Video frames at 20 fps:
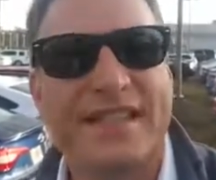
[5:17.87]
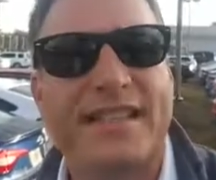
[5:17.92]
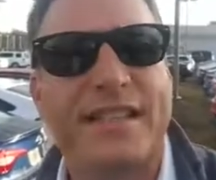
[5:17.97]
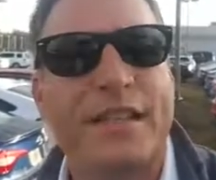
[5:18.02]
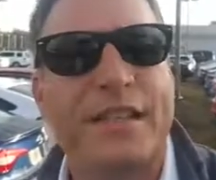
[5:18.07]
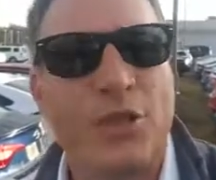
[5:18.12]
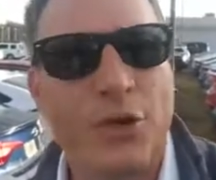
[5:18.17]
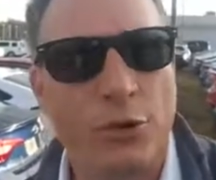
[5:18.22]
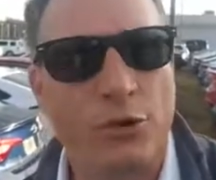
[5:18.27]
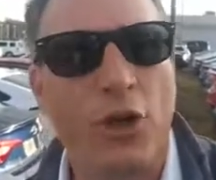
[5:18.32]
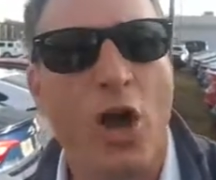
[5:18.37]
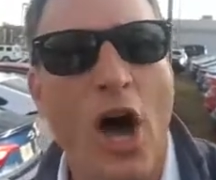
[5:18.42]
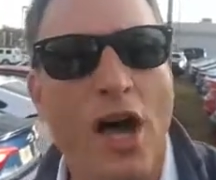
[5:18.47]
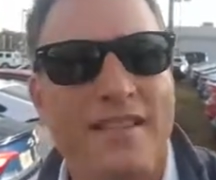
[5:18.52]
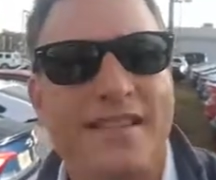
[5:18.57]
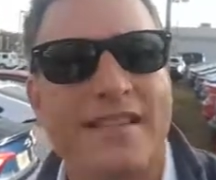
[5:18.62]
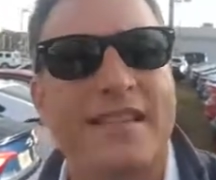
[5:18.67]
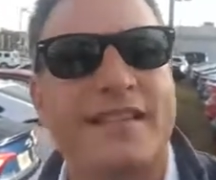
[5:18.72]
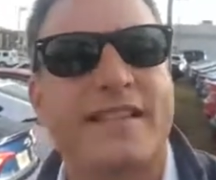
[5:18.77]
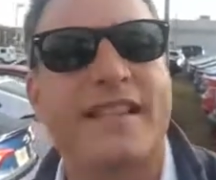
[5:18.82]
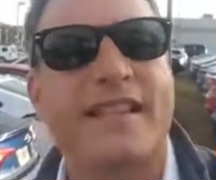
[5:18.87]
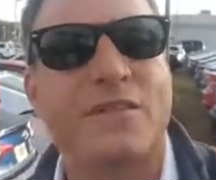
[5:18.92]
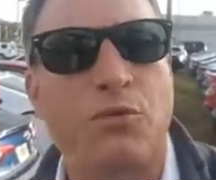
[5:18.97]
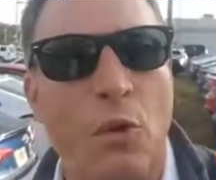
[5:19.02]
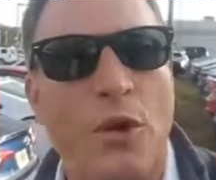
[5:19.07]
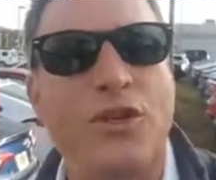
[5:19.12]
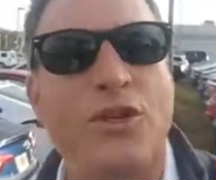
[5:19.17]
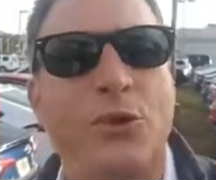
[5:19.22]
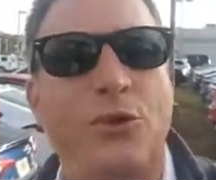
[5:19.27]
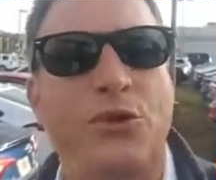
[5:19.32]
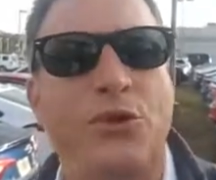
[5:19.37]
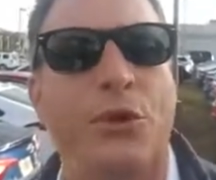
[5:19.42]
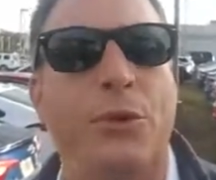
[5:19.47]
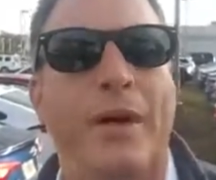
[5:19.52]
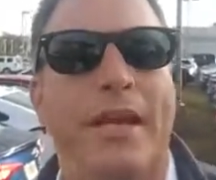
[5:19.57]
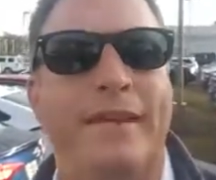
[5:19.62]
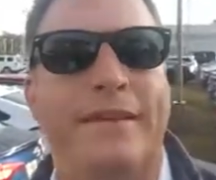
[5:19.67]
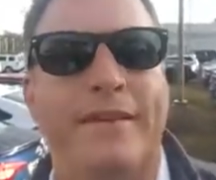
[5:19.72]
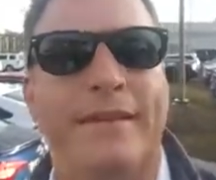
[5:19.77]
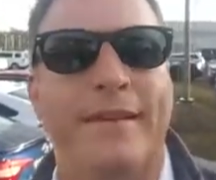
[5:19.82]
Your losses is when you do
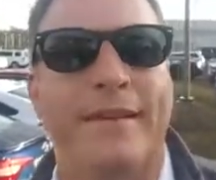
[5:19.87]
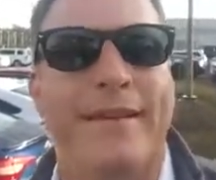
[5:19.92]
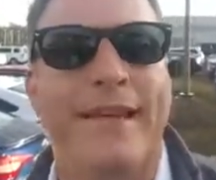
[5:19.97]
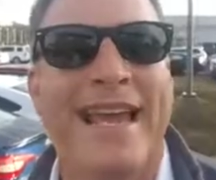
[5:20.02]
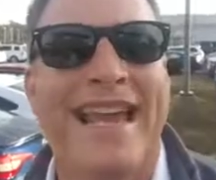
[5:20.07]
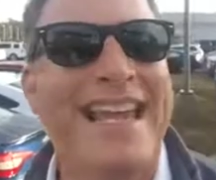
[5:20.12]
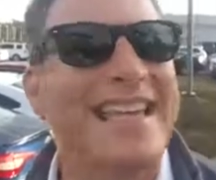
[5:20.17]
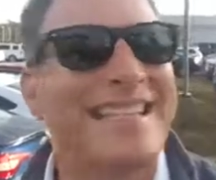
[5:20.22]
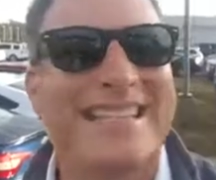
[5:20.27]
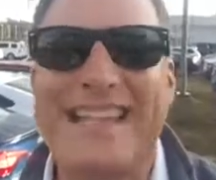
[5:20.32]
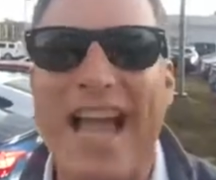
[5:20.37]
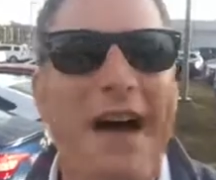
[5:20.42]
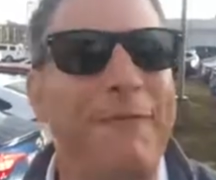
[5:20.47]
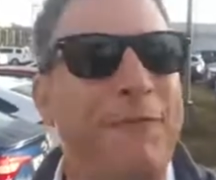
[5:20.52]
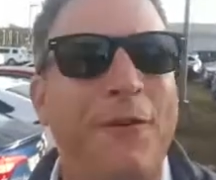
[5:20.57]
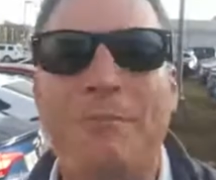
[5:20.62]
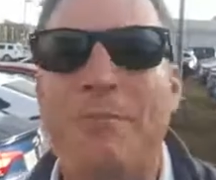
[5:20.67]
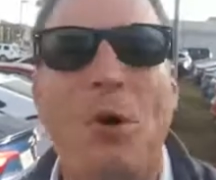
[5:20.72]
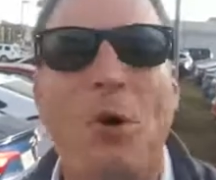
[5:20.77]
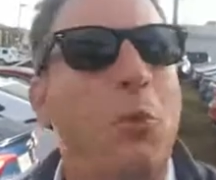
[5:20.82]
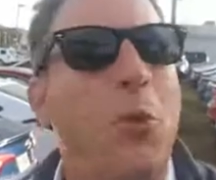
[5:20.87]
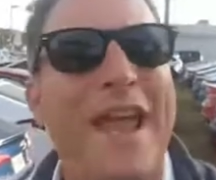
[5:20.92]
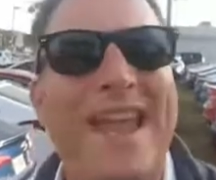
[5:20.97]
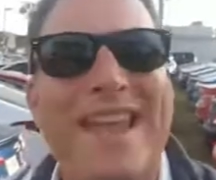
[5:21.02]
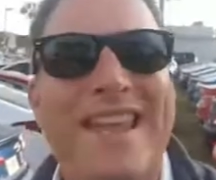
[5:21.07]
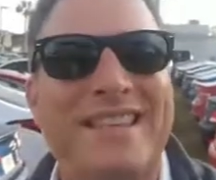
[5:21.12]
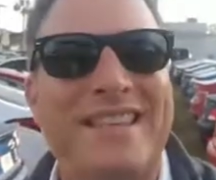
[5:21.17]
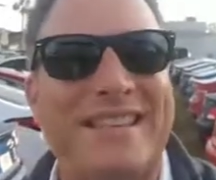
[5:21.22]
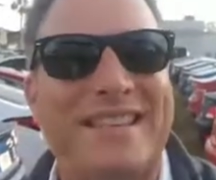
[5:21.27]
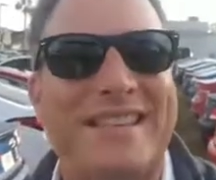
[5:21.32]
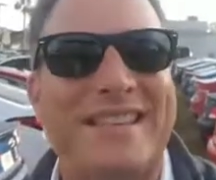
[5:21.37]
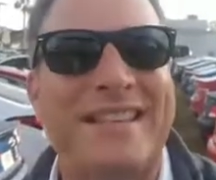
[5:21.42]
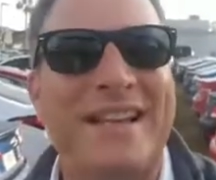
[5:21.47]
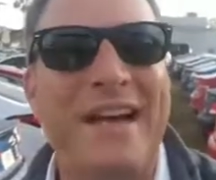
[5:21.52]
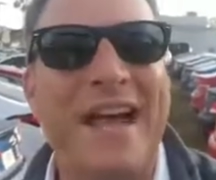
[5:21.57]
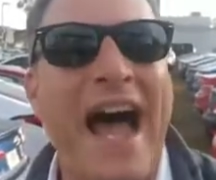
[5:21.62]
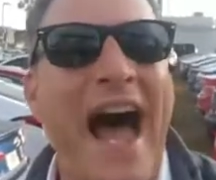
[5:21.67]
it. It's not from the wins.